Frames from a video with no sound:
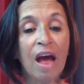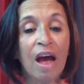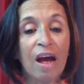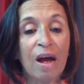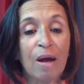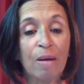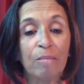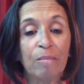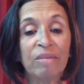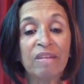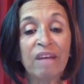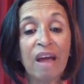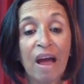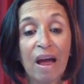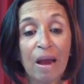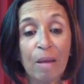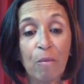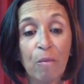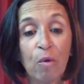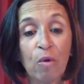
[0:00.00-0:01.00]
Um,
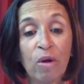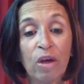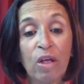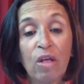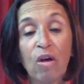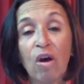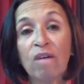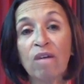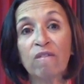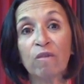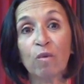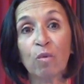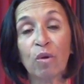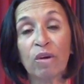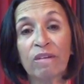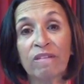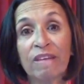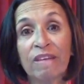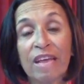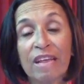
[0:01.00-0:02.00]
thyme oil also
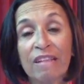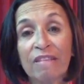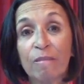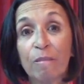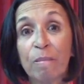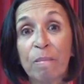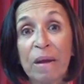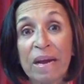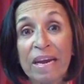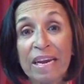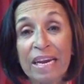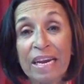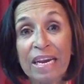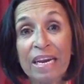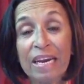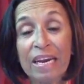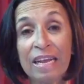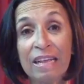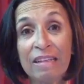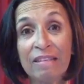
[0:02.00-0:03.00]
works against
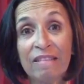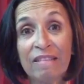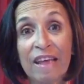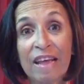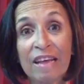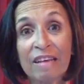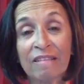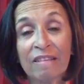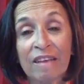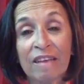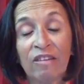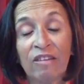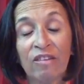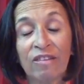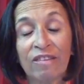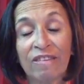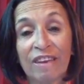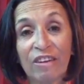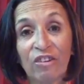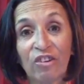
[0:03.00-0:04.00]
biting insects
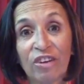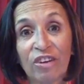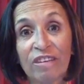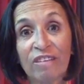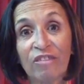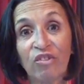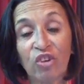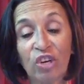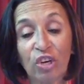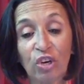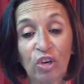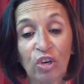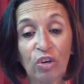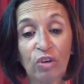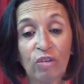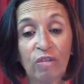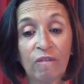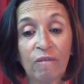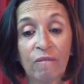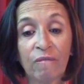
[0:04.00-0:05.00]
such as
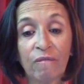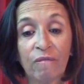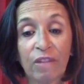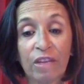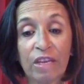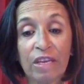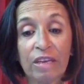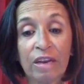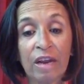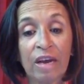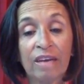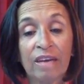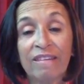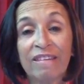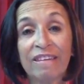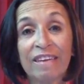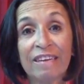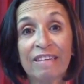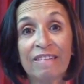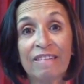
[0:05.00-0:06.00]
jiggers, flea, uh,
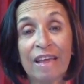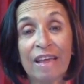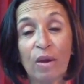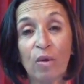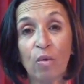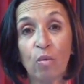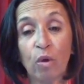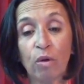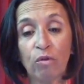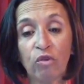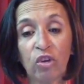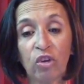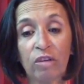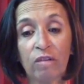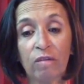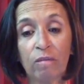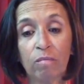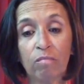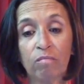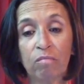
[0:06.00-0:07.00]
ticks, and
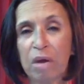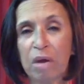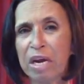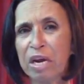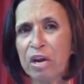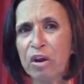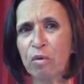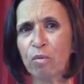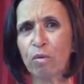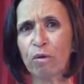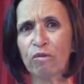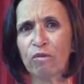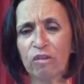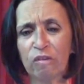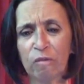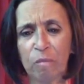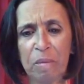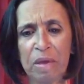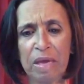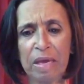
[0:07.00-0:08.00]
roaches. I didn't know
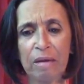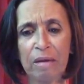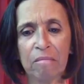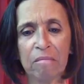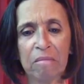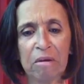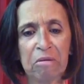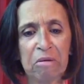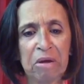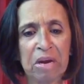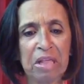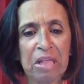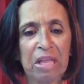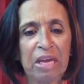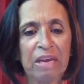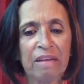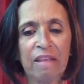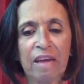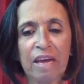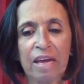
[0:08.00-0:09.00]
roaches bit. Oh, I didn't
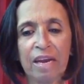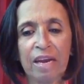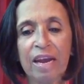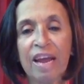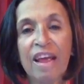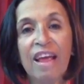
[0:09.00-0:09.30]
like that.